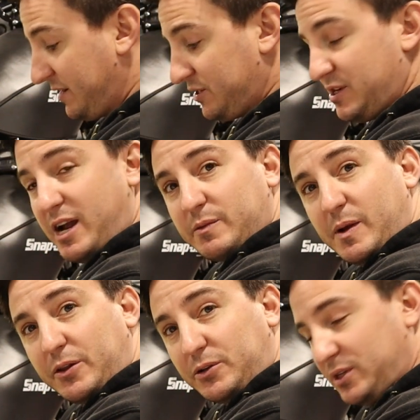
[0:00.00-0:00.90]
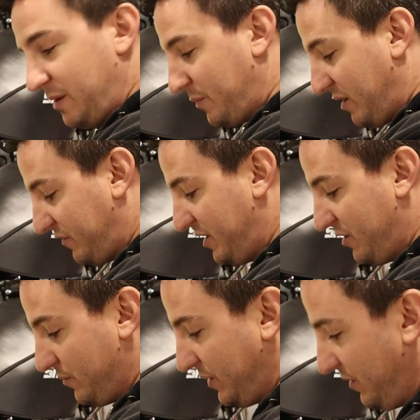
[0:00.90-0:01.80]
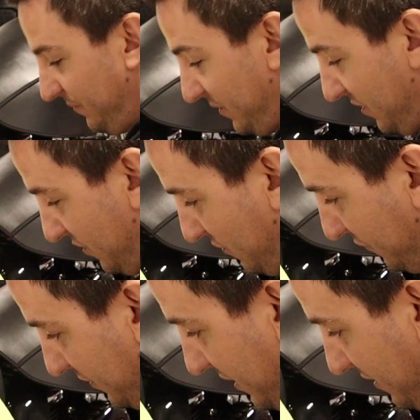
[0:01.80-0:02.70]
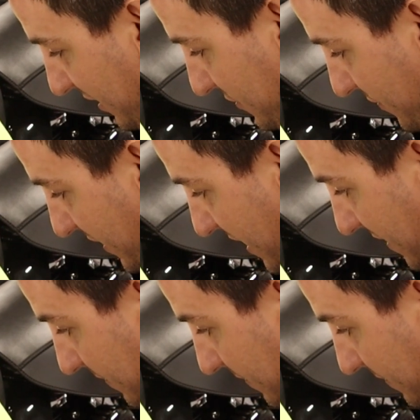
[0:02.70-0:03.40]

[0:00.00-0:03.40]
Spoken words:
I just knocked my little tip off of here, but hopefully that's okay.